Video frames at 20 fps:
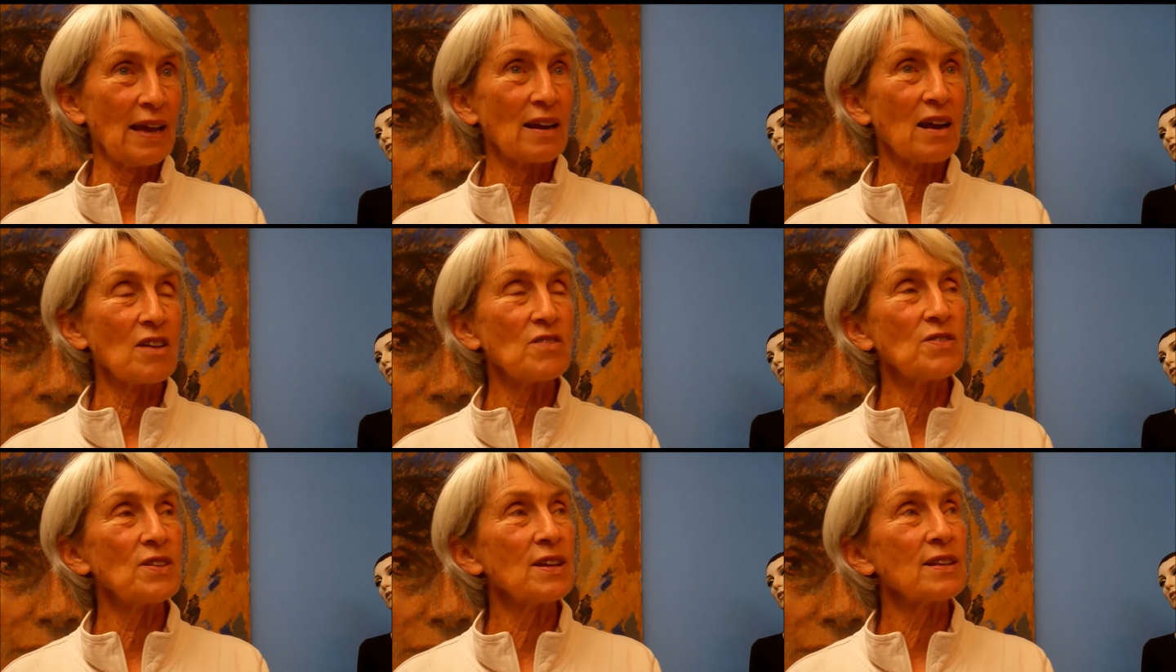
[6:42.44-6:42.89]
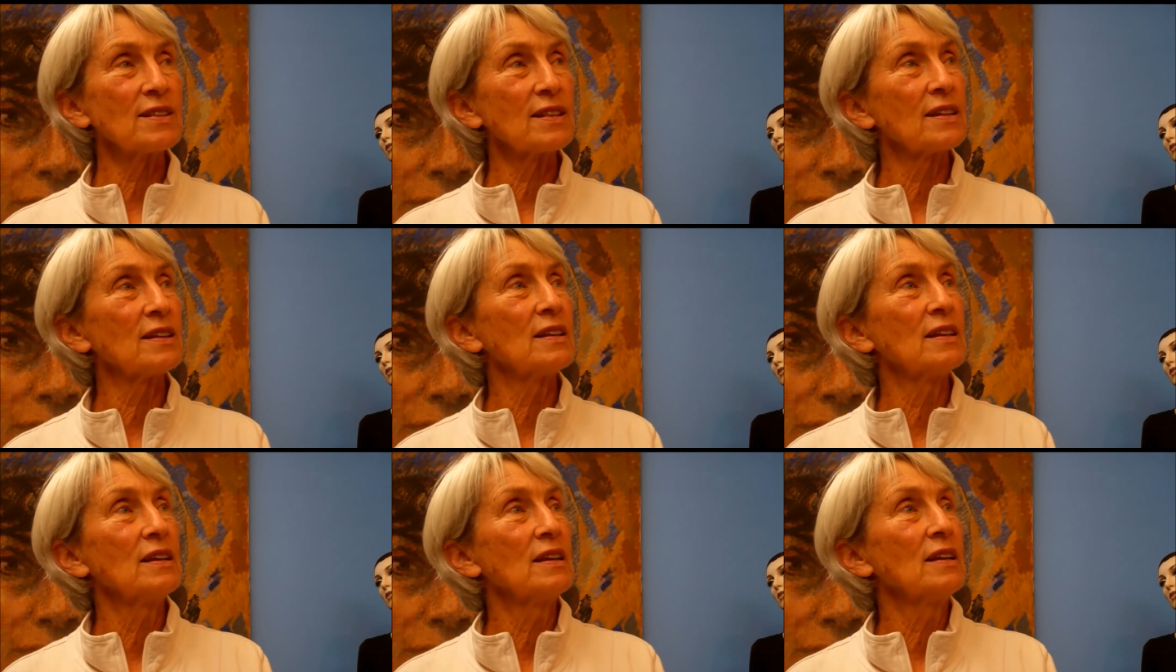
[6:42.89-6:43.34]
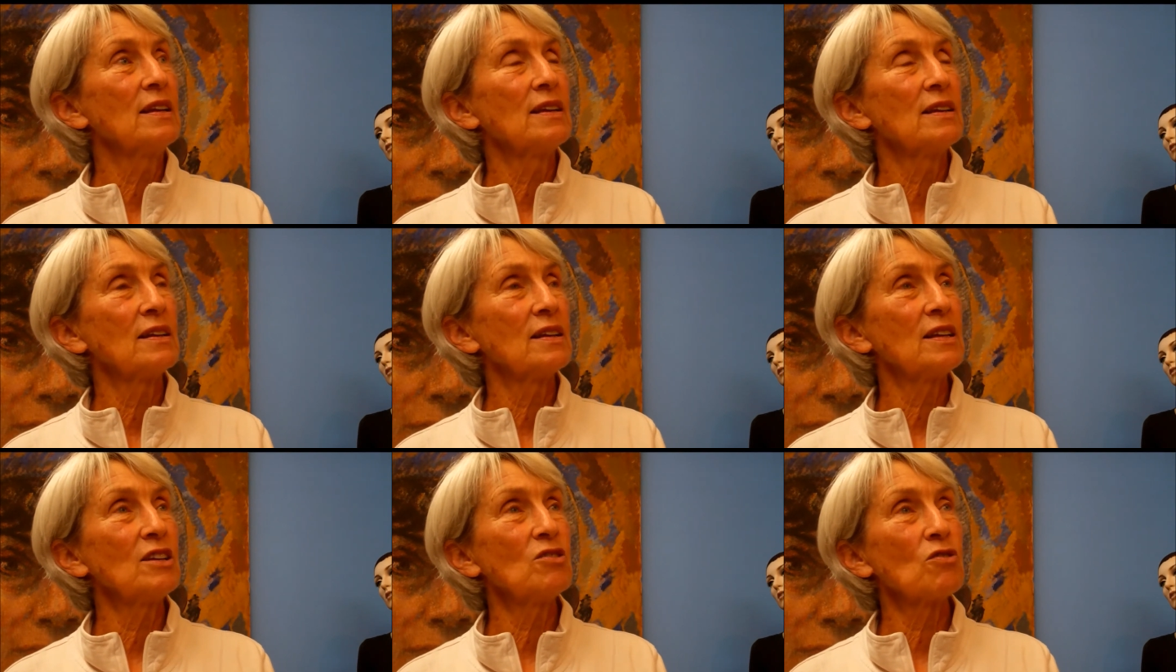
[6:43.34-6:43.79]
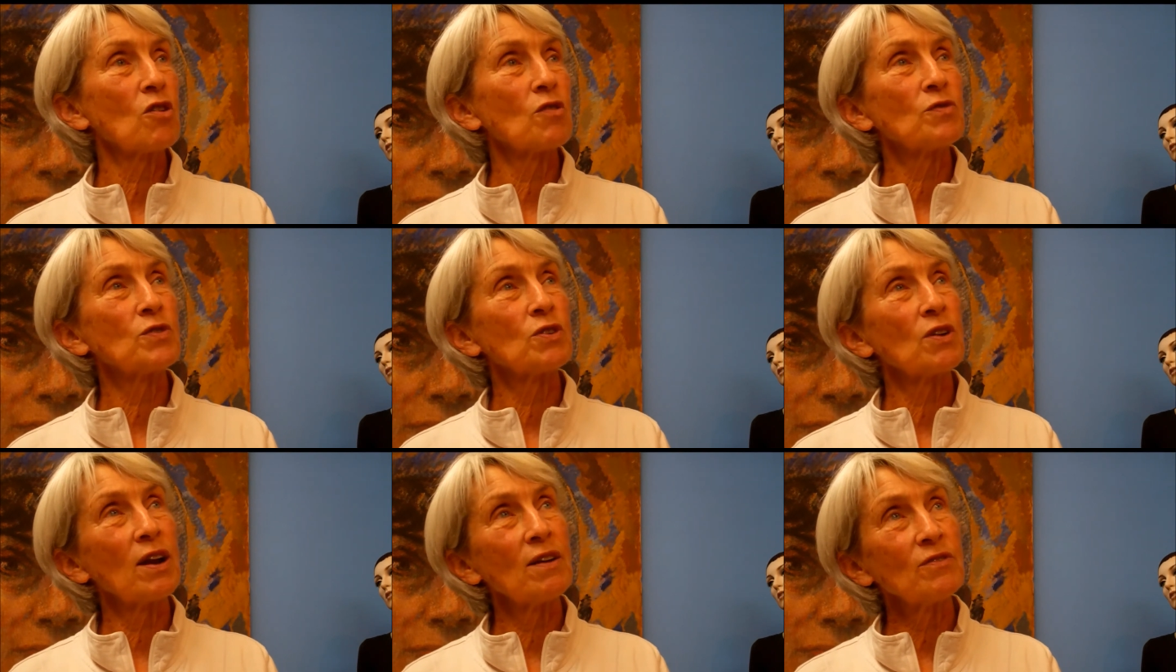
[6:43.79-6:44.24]
And I think that, you know,
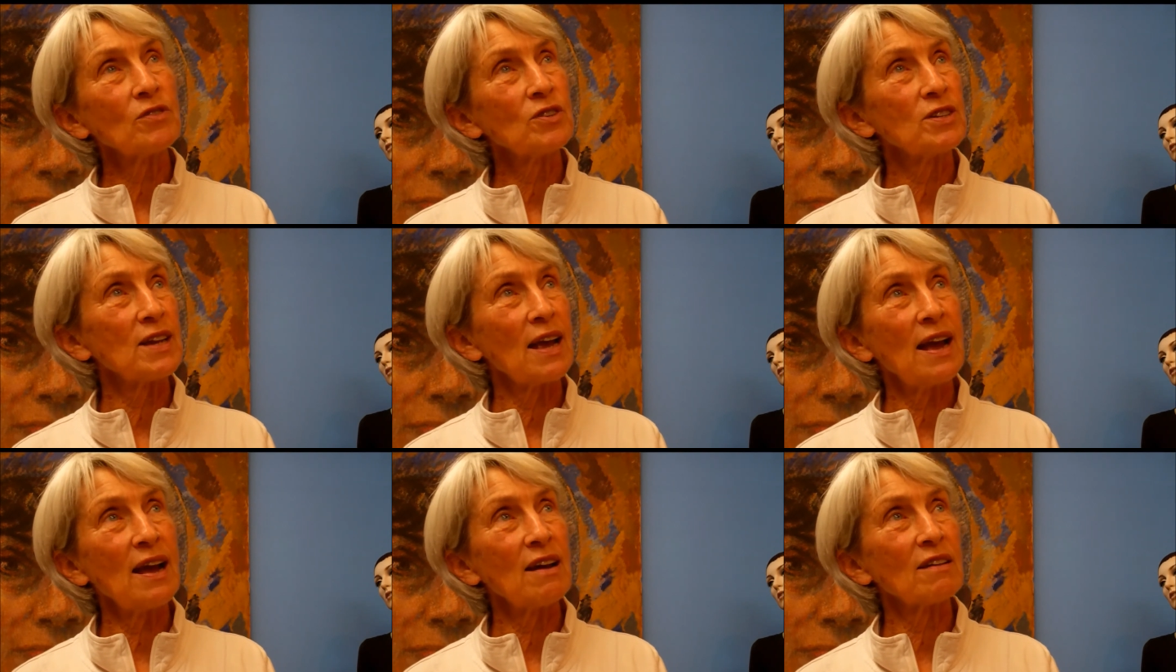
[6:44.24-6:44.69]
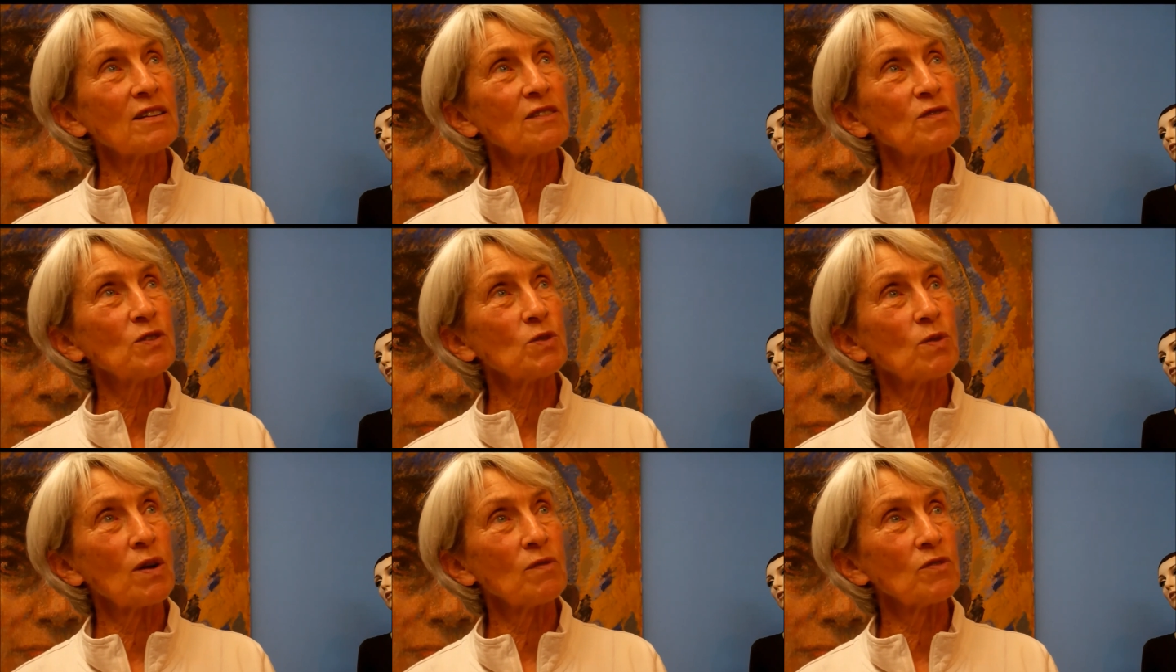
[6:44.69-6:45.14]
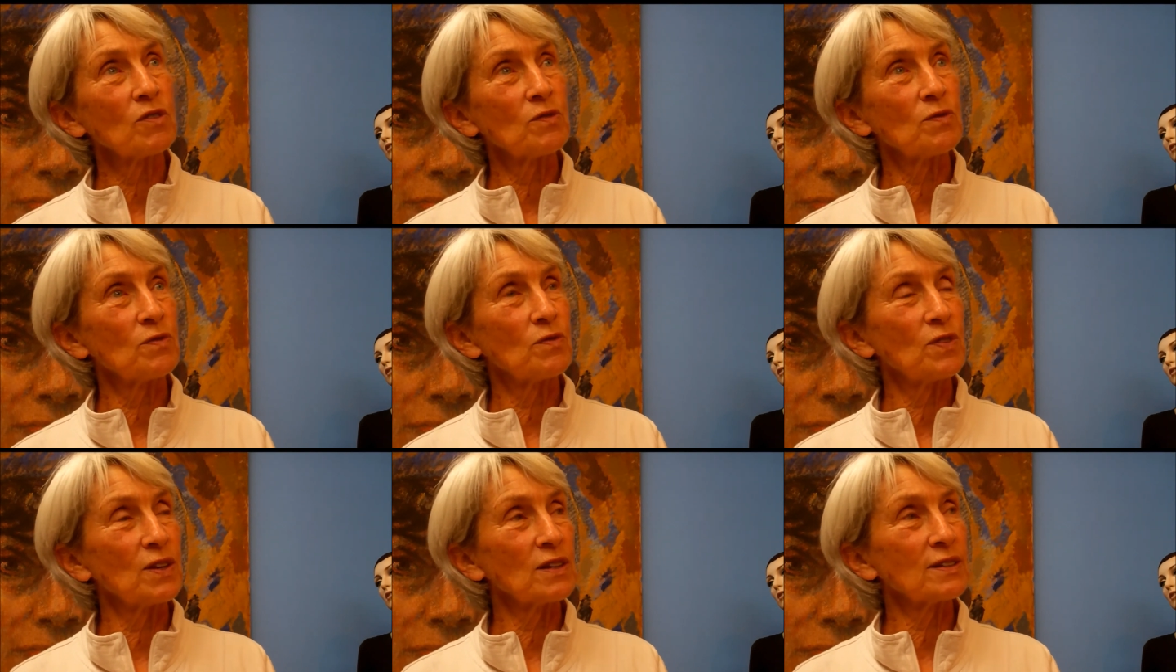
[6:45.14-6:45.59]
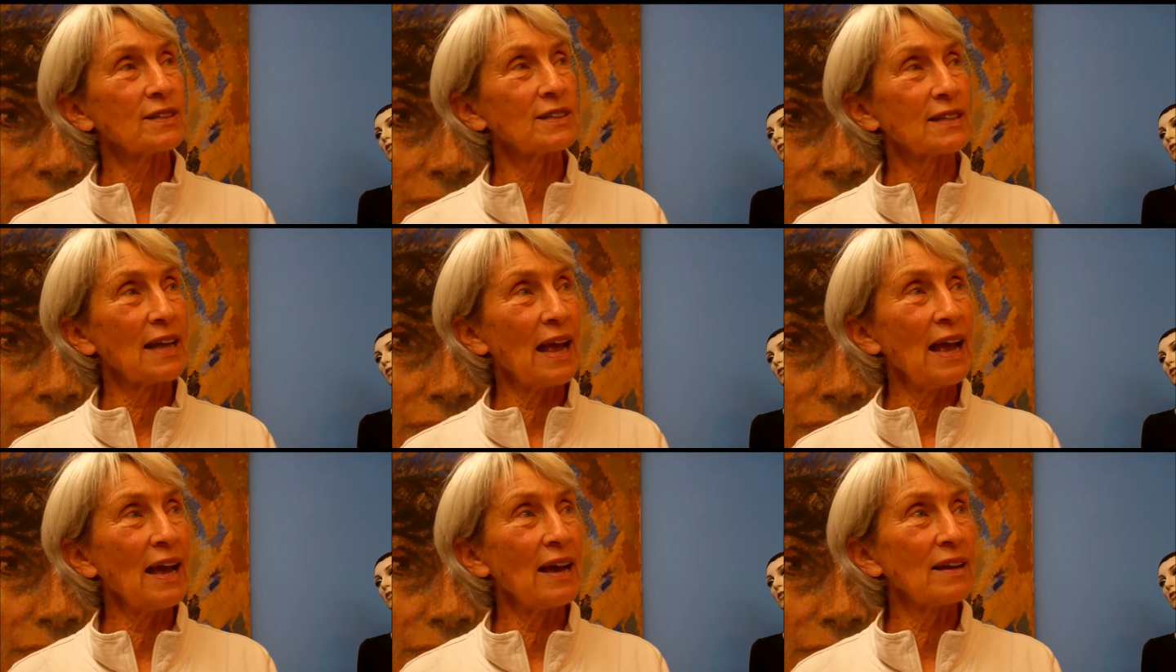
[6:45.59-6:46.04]
if you're ever down, if you ever feel
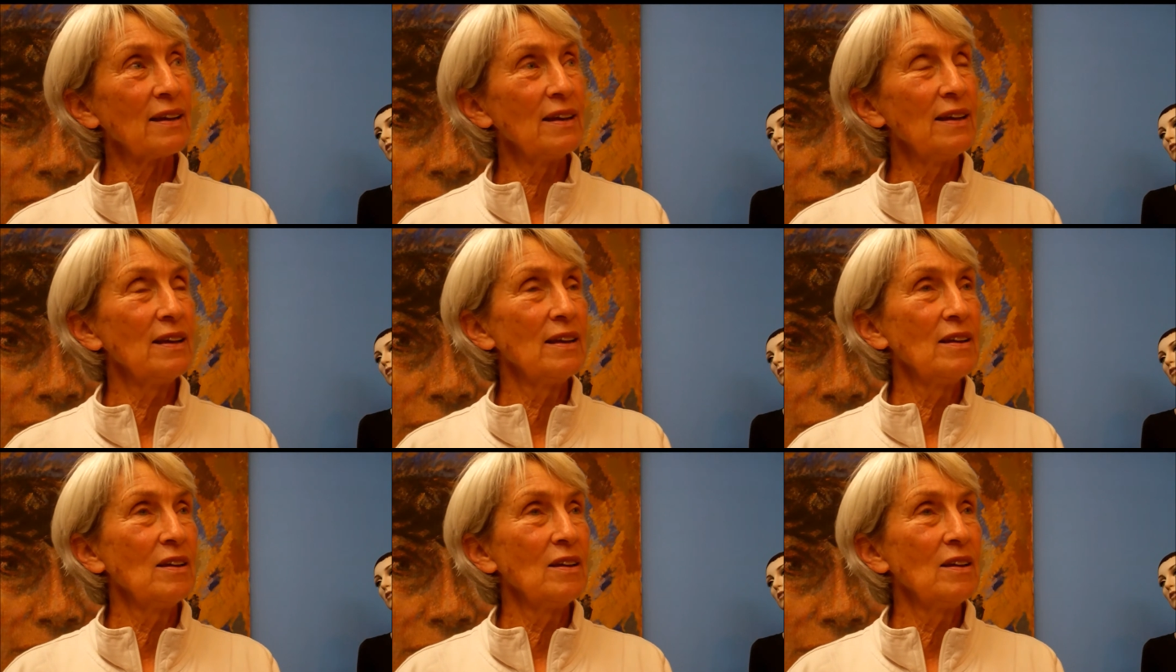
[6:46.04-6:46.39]
sad,